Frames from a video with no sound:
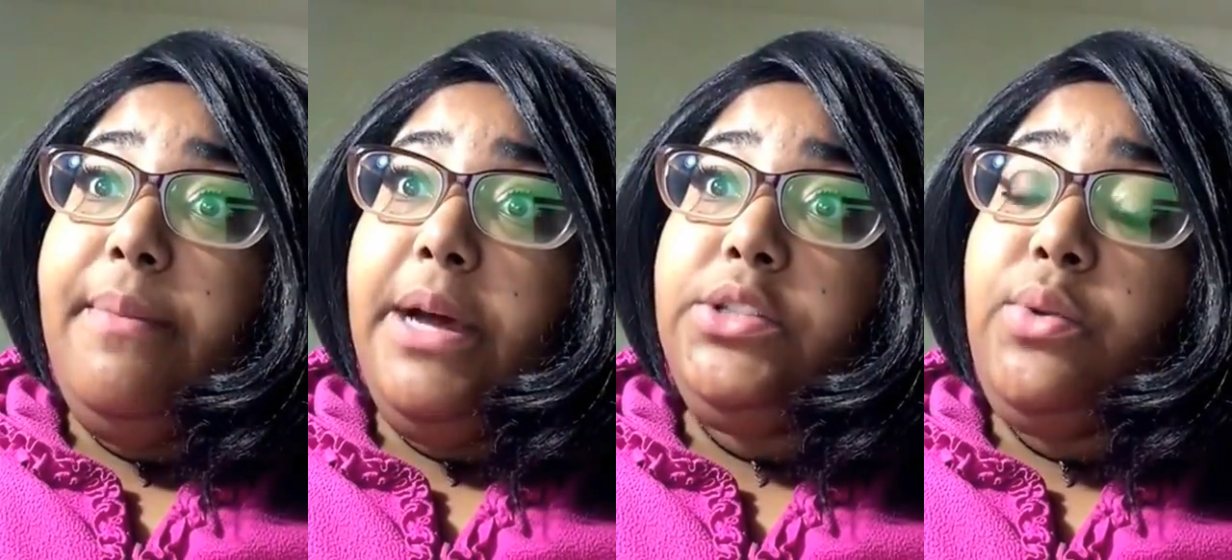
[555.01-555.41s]

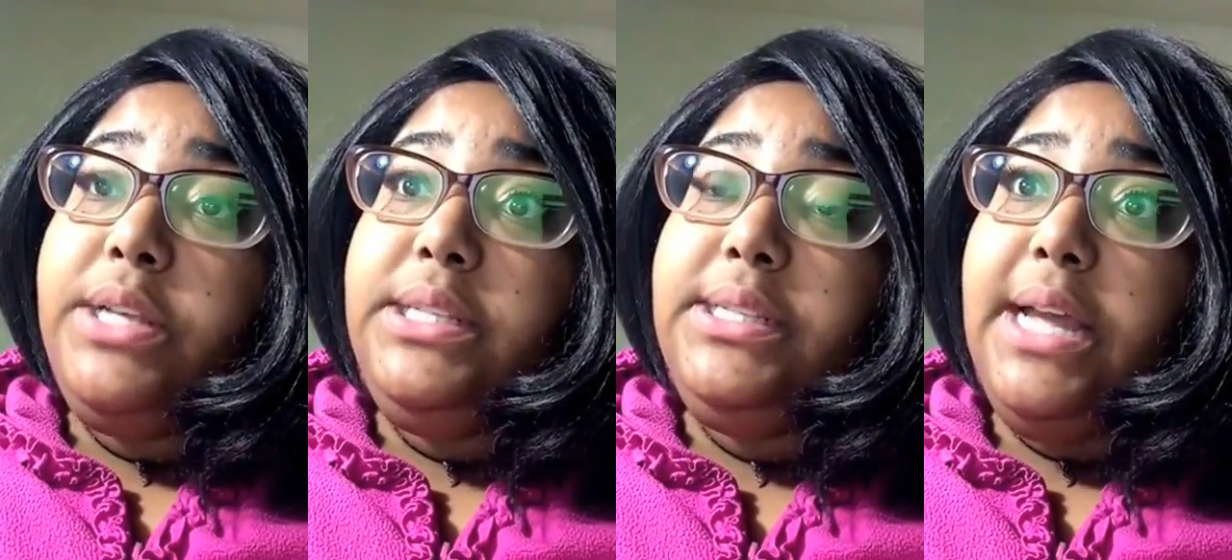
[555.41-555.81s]
about
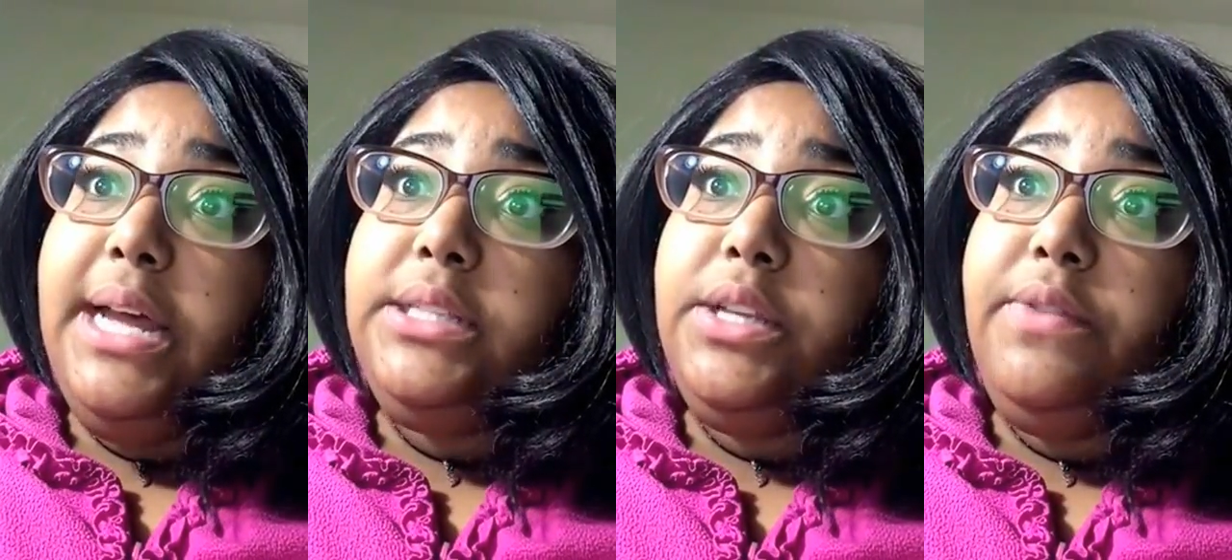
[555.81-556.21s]
twice the
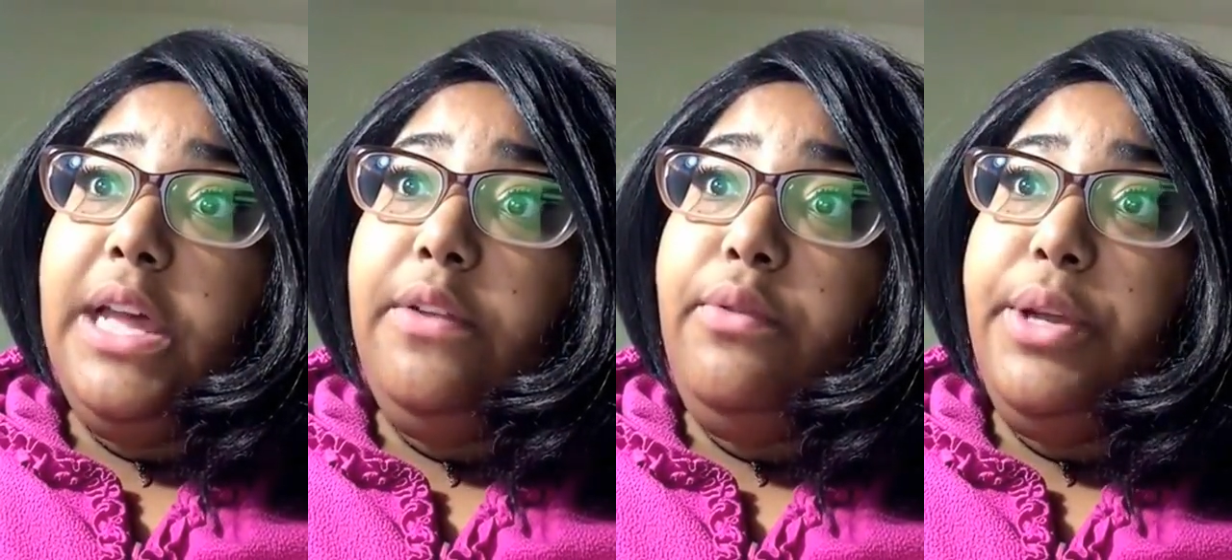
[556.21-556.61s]
size of
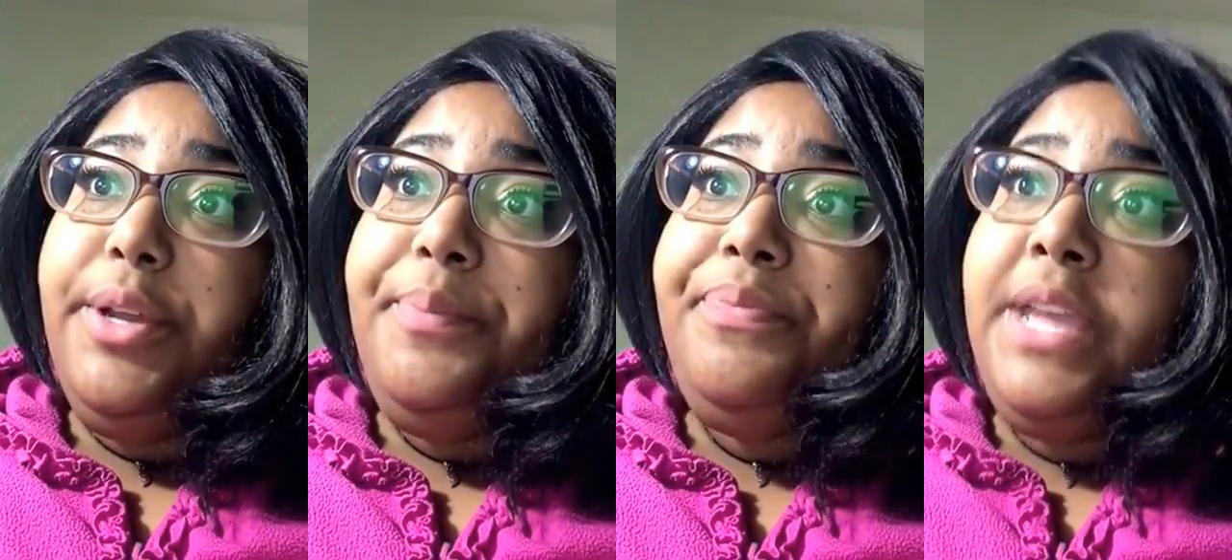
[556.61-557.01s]

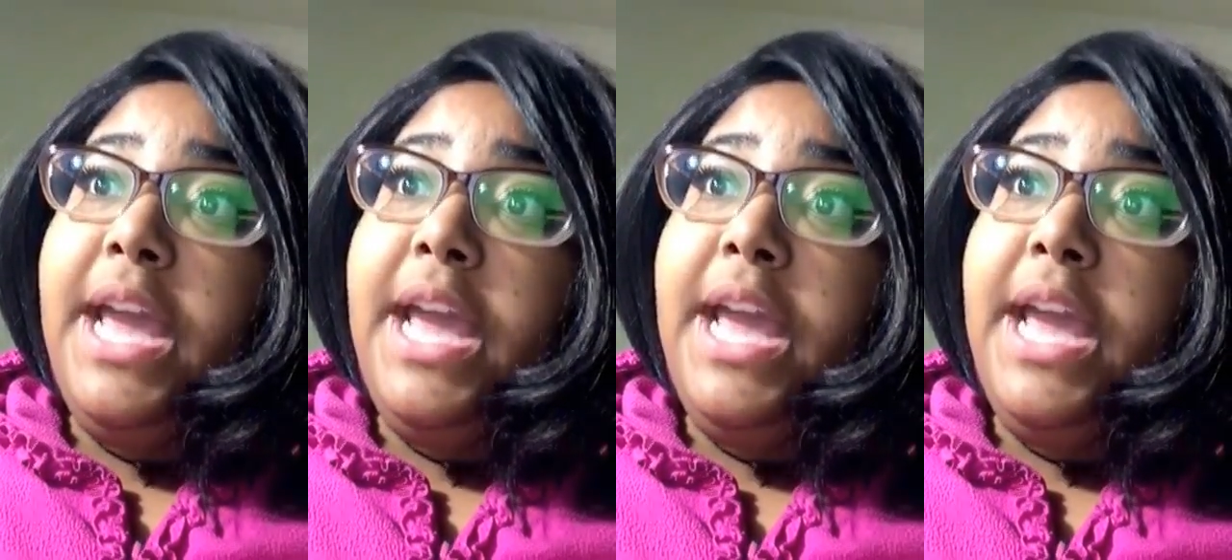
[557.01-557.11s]
California.